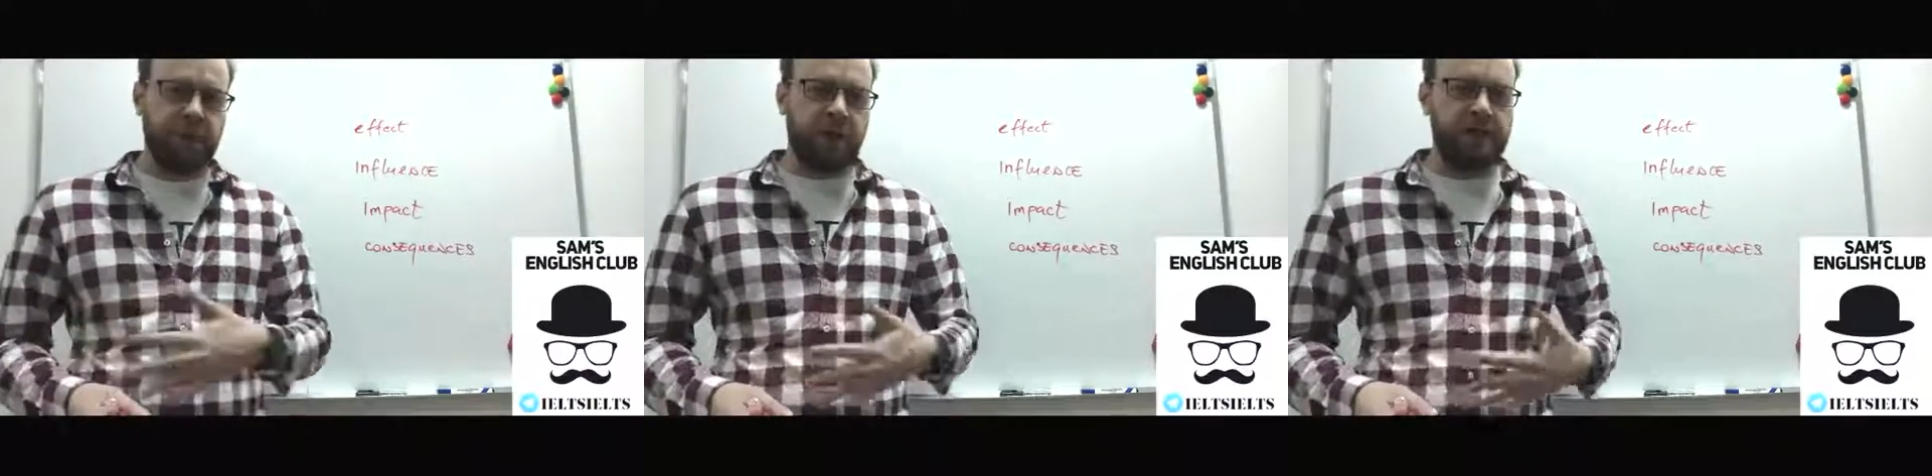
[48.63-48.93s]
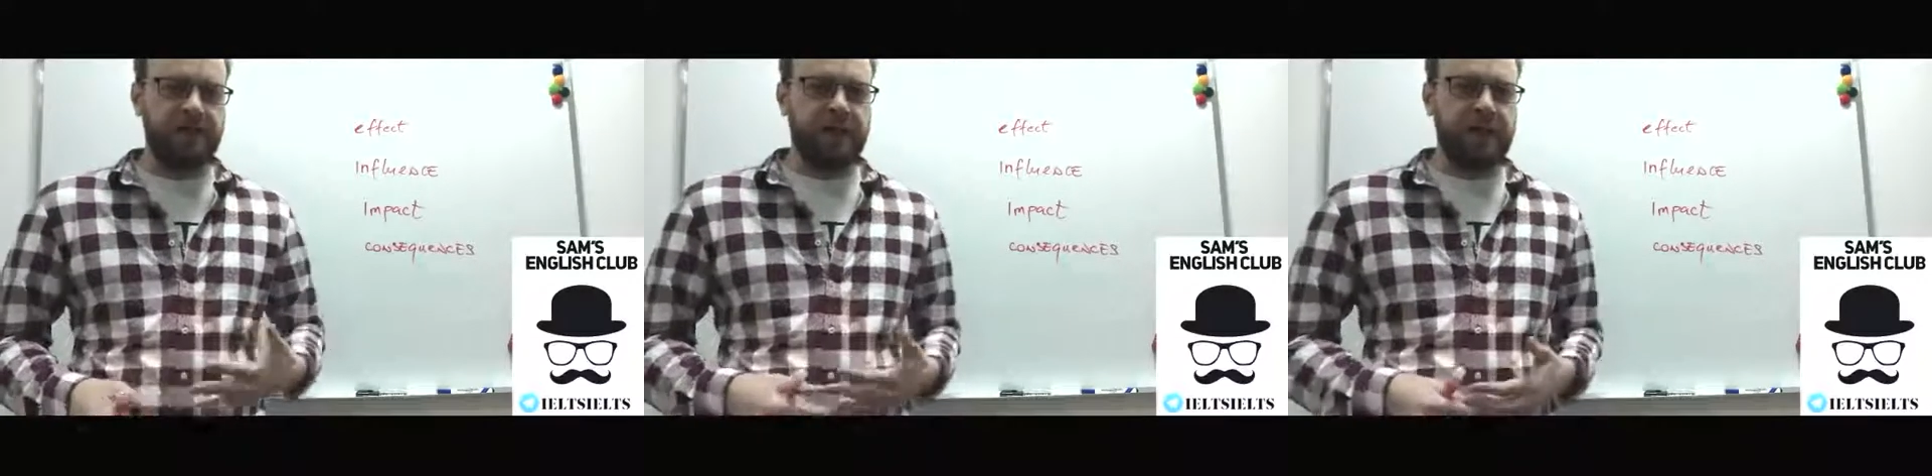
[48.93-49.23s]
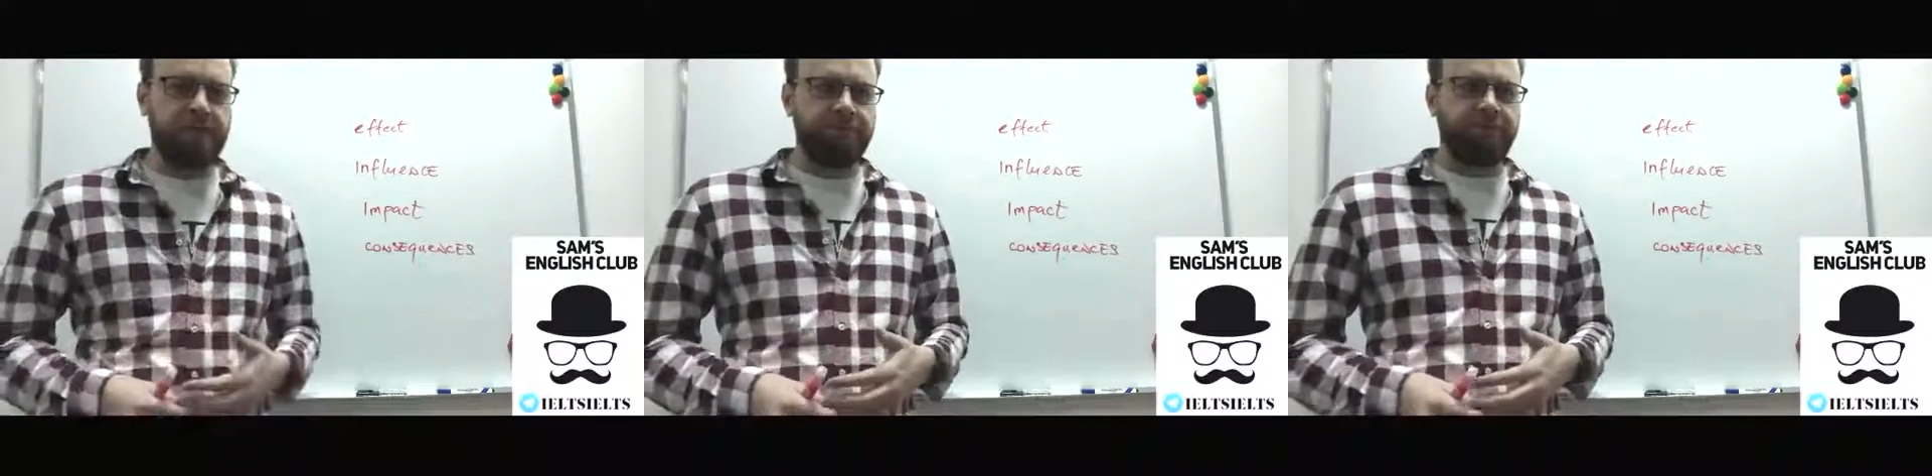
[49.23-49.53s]
Let's
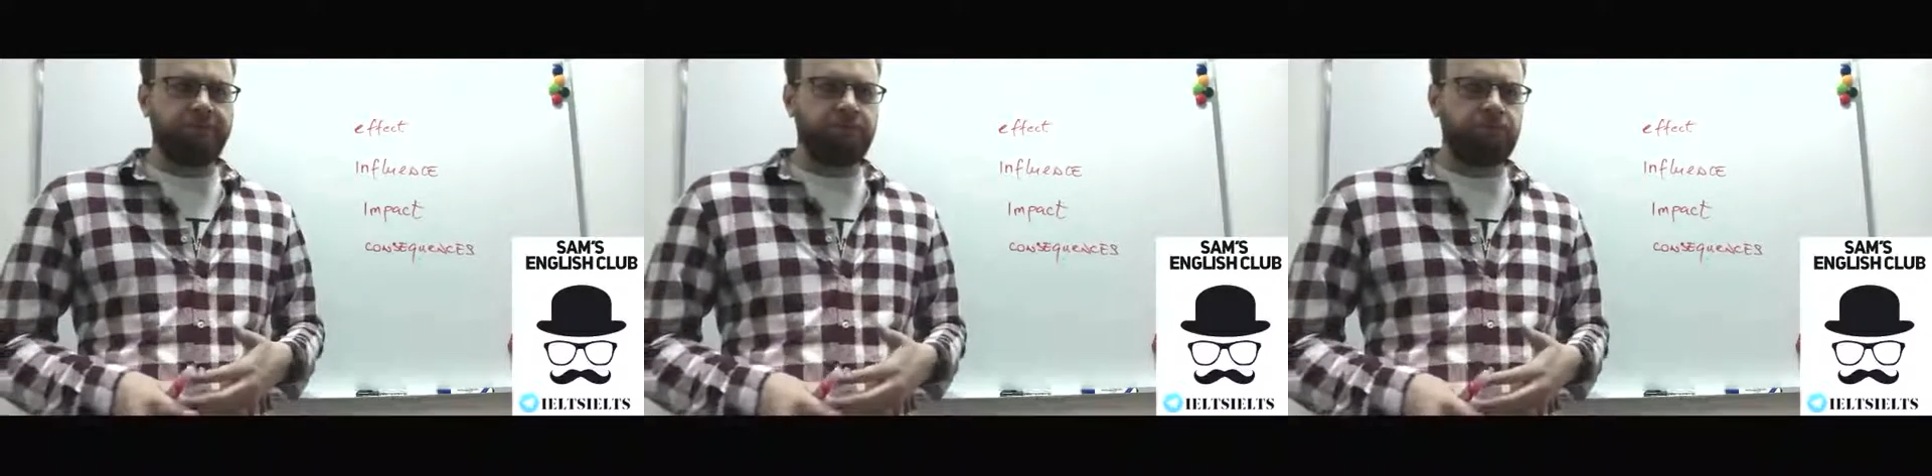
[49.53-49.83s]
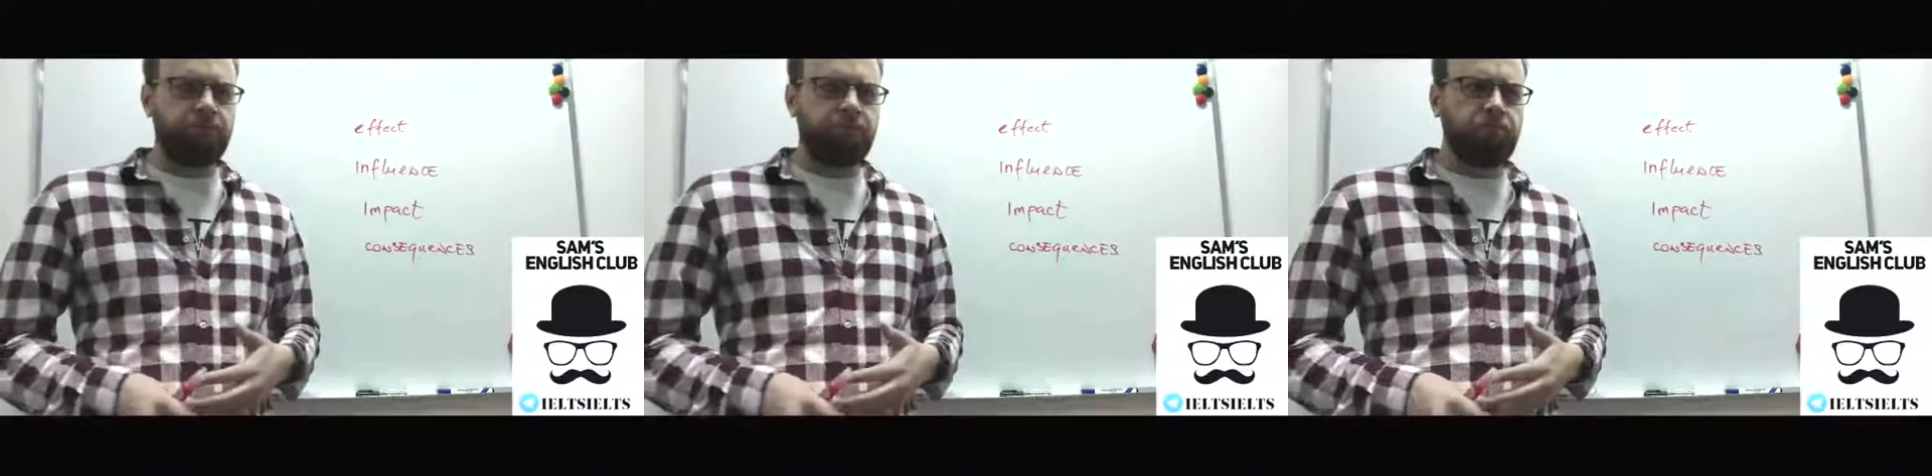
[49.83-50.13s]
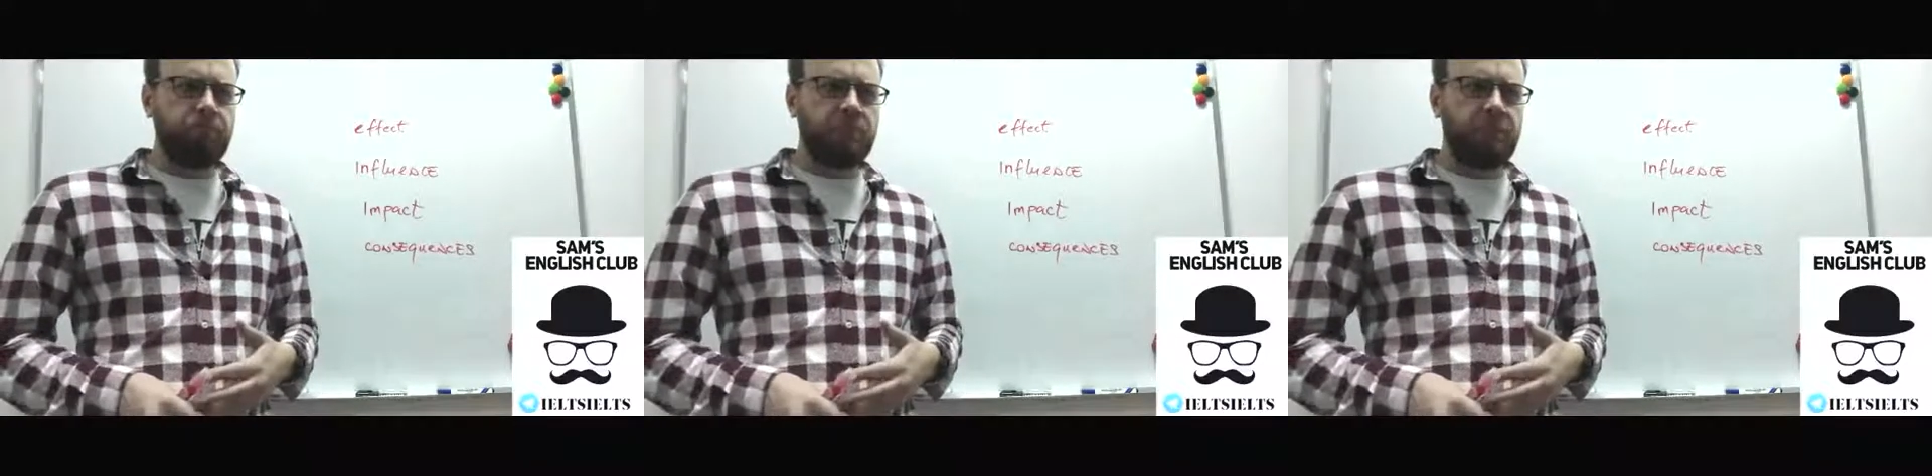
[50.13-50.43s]
say
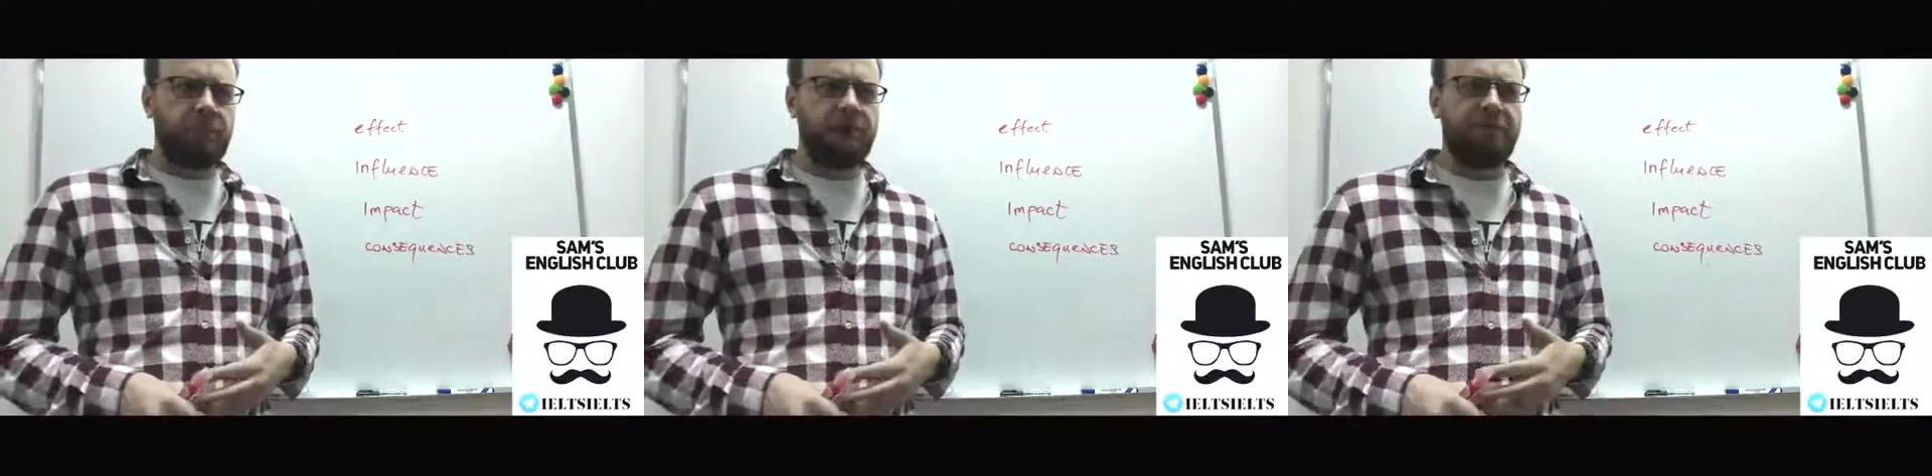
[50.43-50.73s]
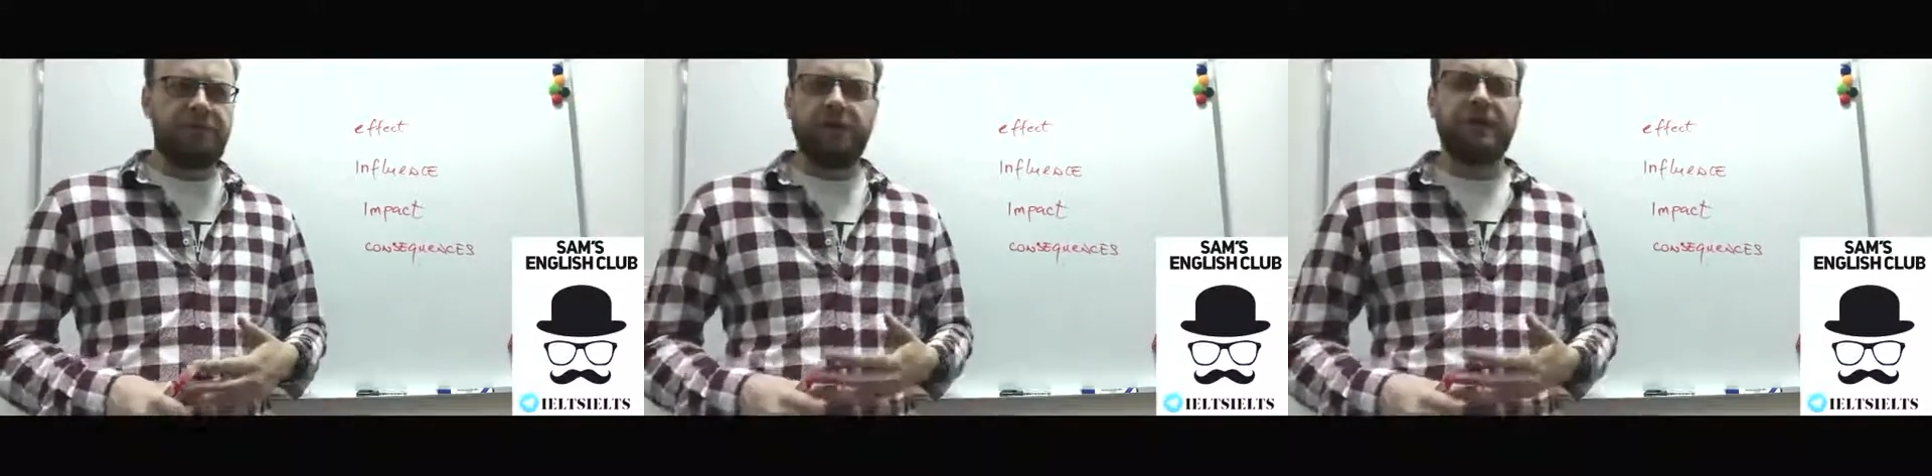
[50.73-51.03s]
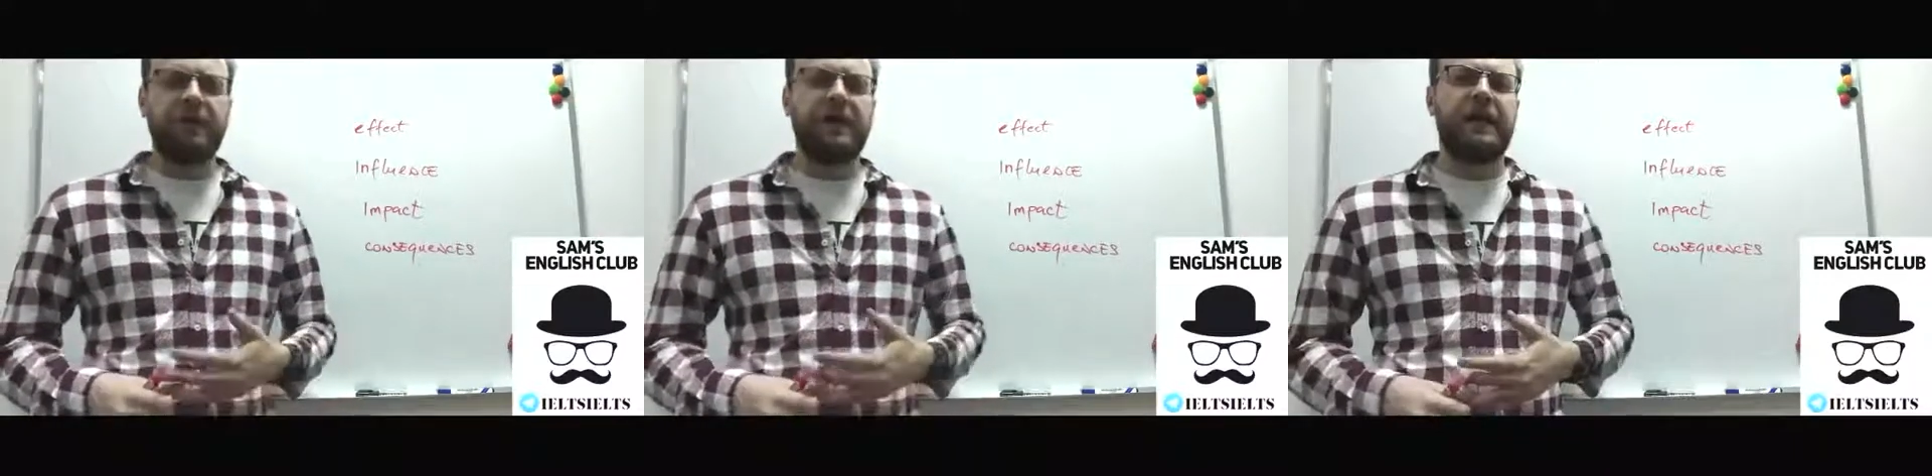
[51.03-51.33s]
my
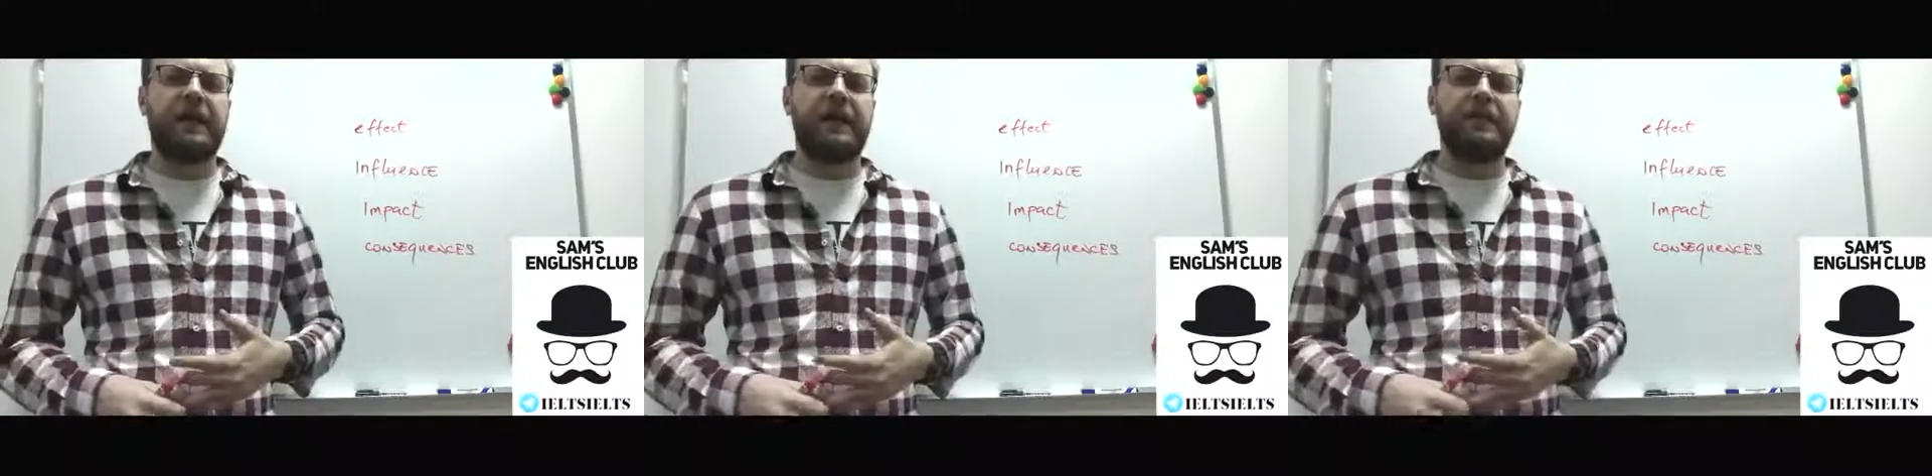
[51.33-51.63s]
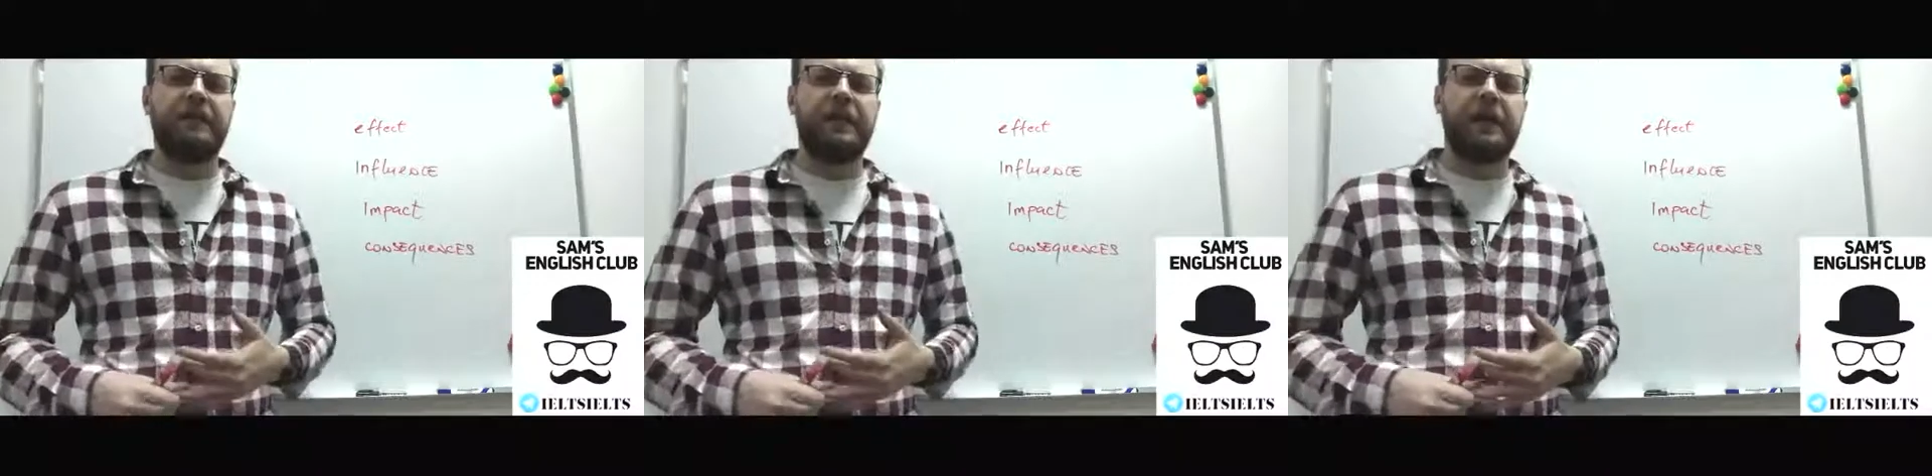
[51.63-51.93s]
father had